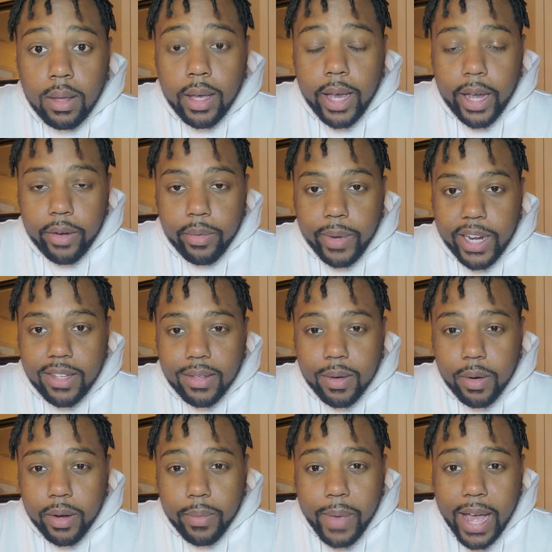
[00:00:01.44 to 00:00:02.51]
Hey everybody, it's
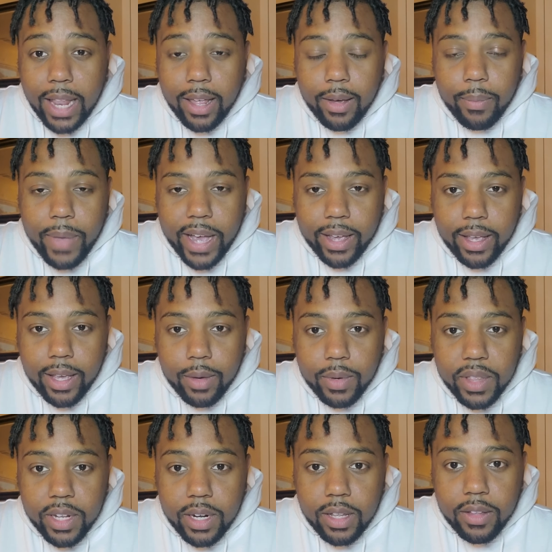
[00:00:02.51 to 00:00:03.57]
Cory Ballett. I'm back again
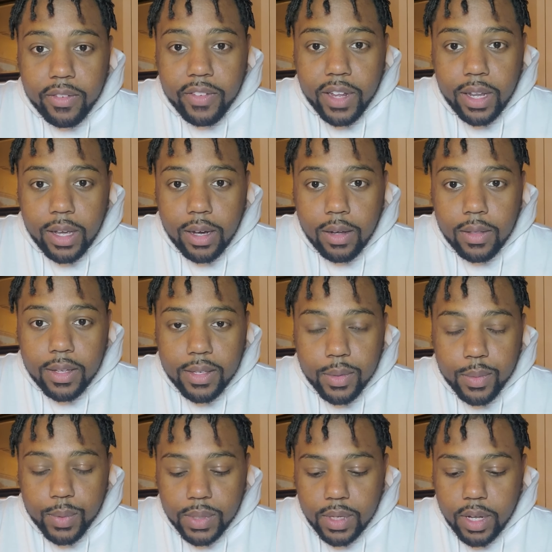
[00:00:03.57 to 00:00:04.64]
with another video.
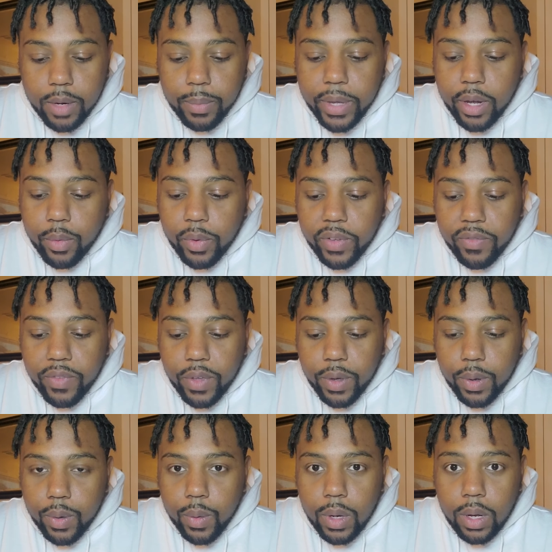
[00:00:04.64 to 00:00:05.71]
This one's going to be a
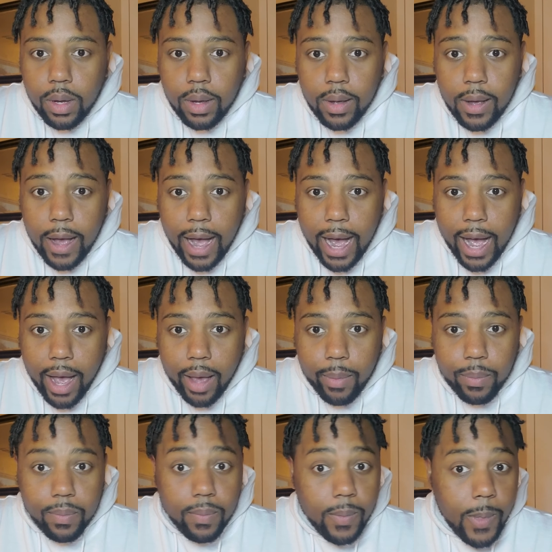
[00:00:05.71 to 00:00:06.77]
review.
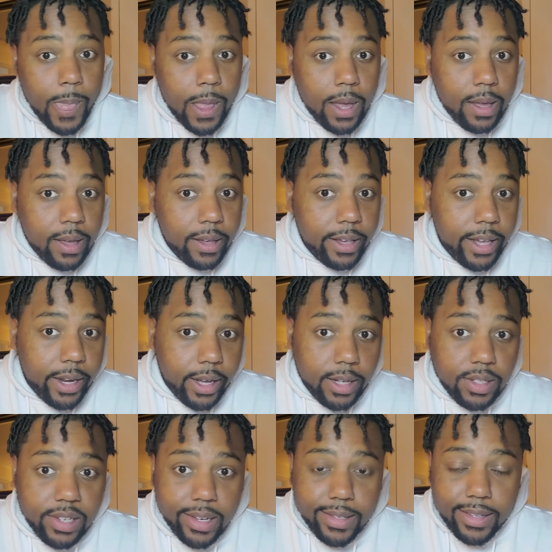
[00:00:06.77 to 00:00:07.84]
I'm getting
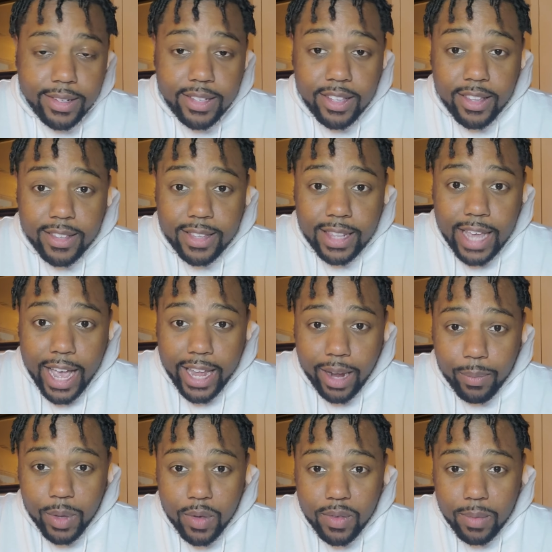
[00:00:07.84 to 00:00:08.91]
adjusted to this light.
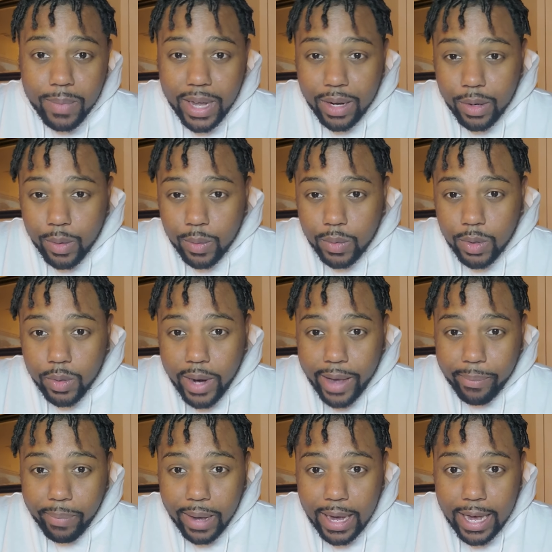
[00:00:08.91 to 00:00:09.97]
I'm using my new
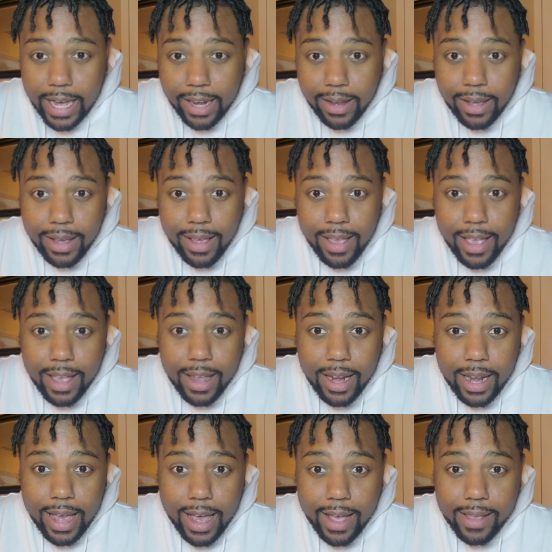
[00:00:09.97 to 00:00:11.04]
tripod and
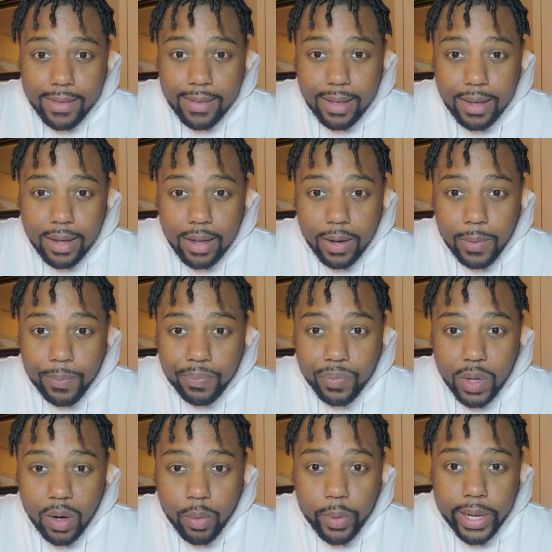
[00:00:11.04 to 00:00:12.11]
it has a
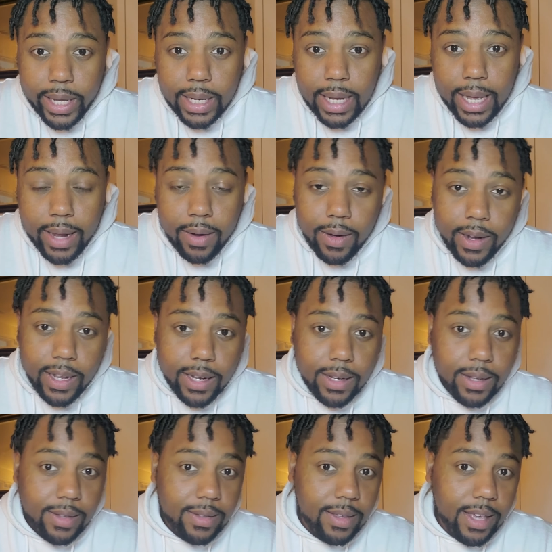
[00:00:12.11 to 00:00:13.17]
ring light on
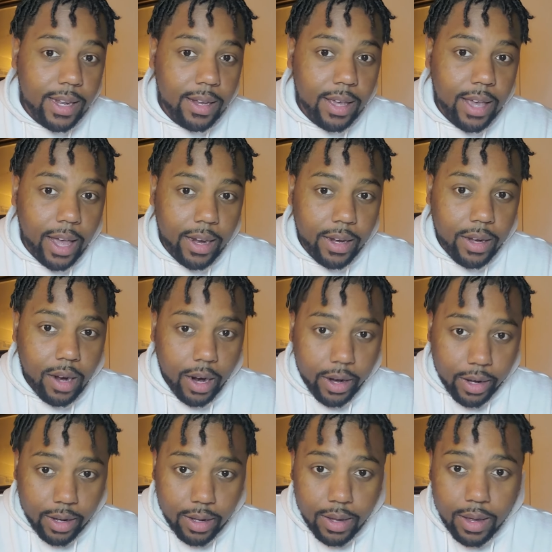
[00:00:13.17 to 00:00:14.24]
it. It's getting kind of
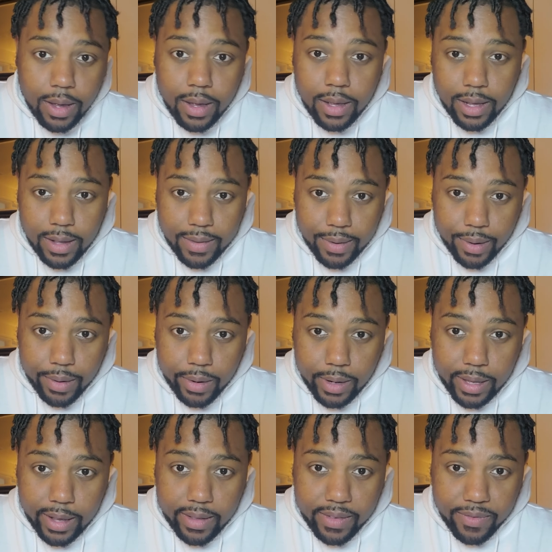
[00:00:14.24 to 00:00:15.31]
dark. It's
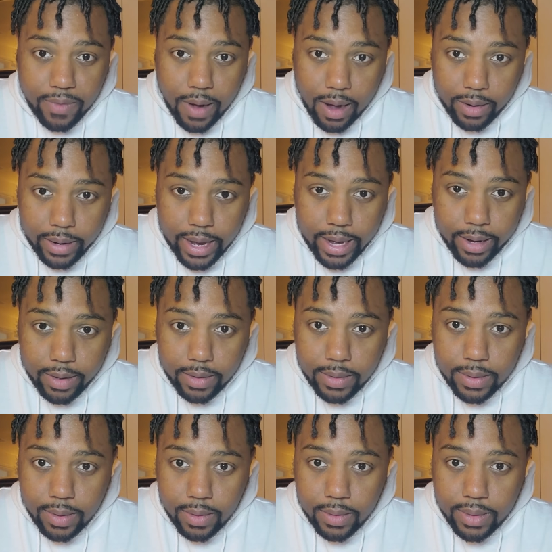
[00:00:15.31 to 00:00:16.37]
early. It's fall now,
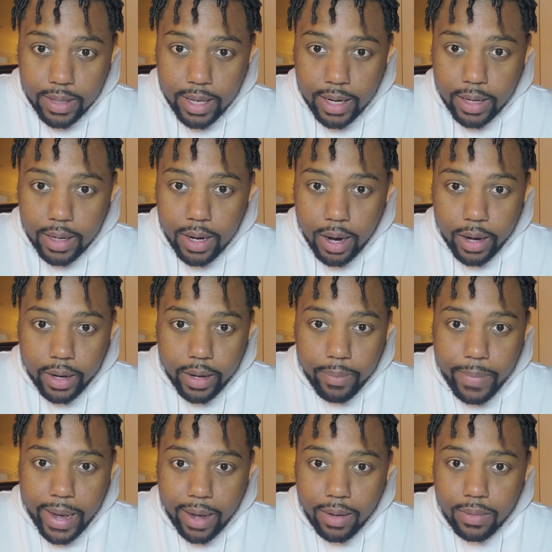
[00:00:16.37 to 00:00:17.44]
so it's getting dark at
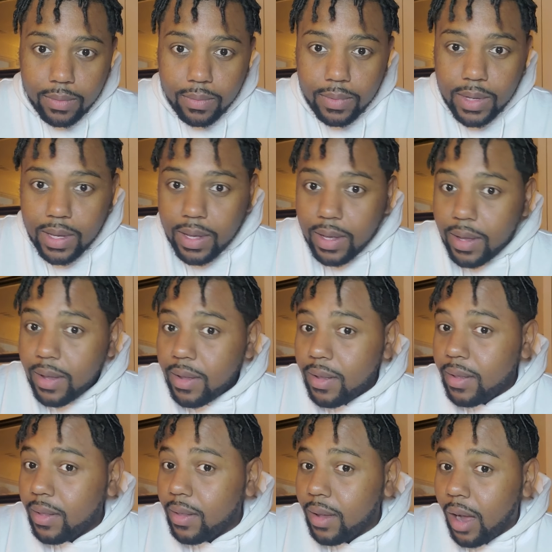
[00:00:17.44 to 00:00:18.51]
about
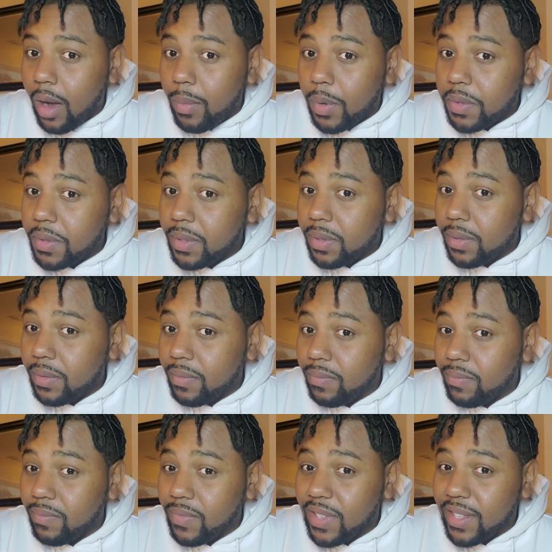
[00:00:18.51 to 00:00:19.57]
almost
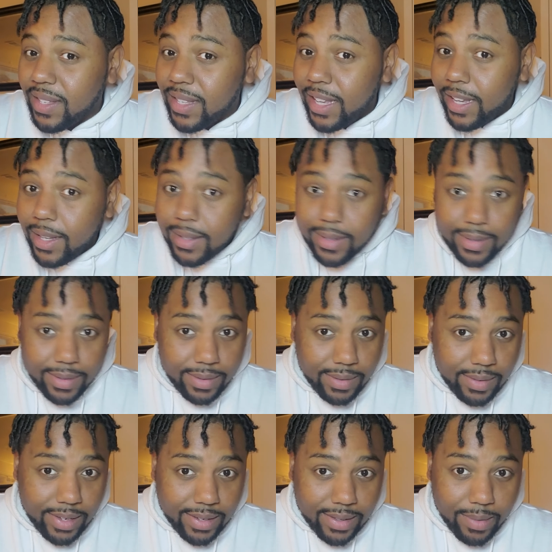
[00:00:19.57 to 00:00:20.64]
6,
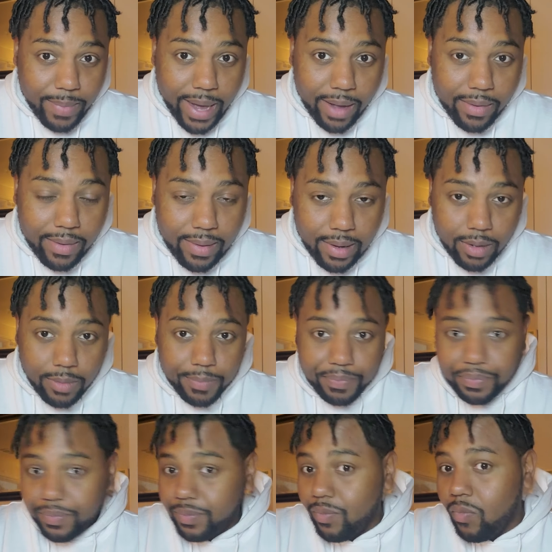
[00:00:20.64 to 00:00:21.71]
just about. So
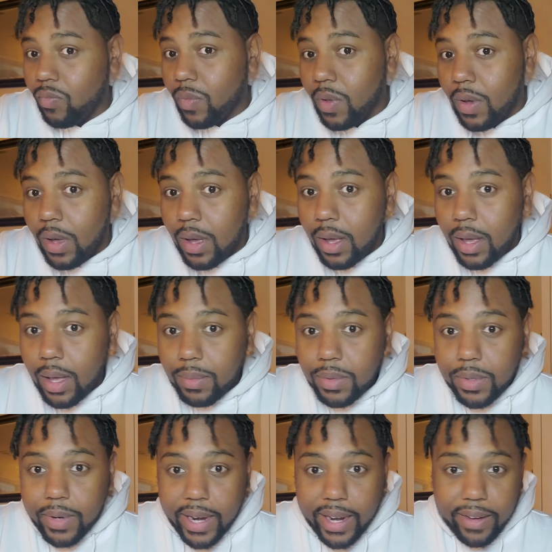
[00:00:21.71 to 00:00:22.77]

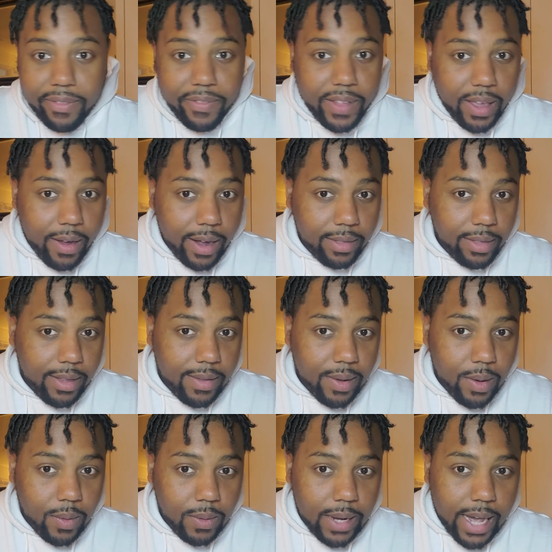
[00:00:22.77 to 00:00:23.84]
trying to figure out this
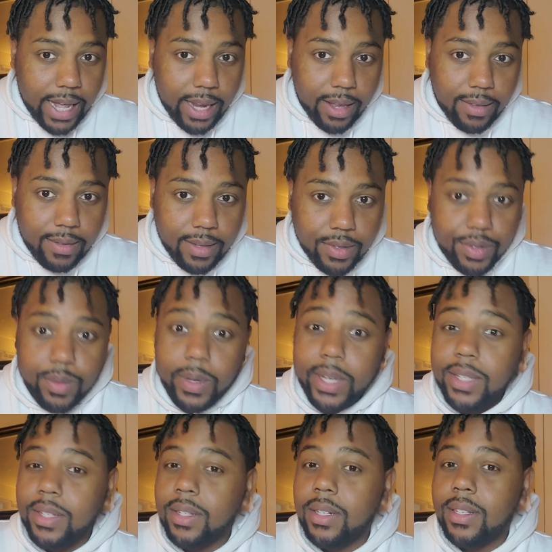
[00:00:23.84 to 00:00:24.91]
whole lighting
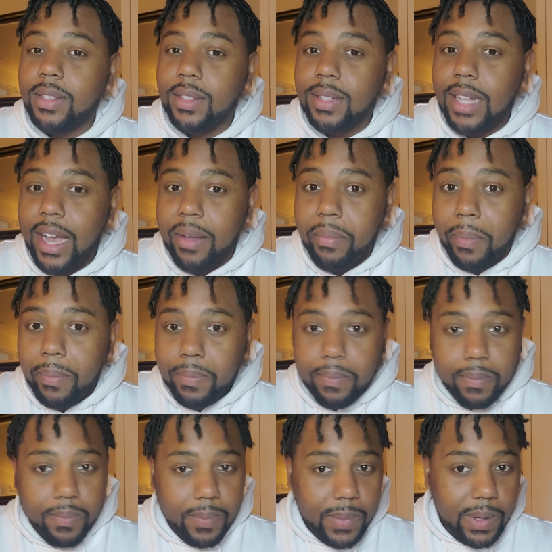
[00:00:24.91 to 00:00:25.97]
situation. It's not
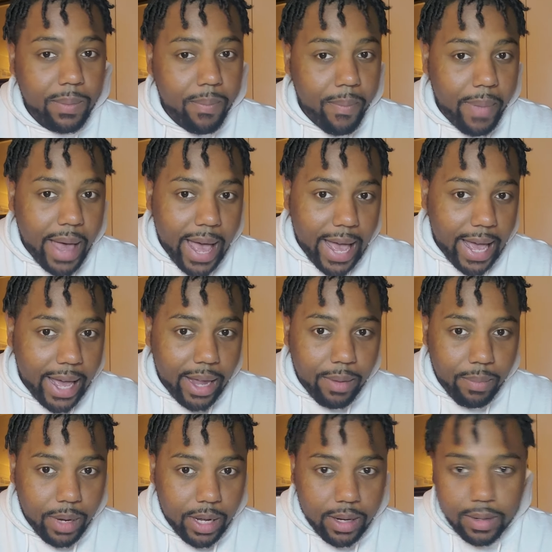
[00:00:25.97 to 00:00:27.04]

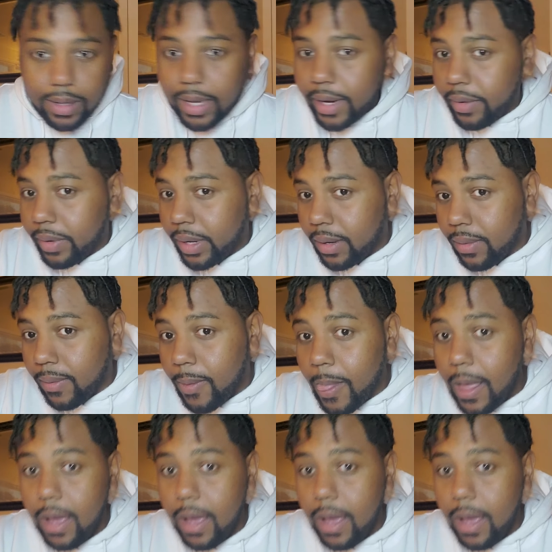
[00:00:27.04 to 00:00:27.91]
bad, but I don't know.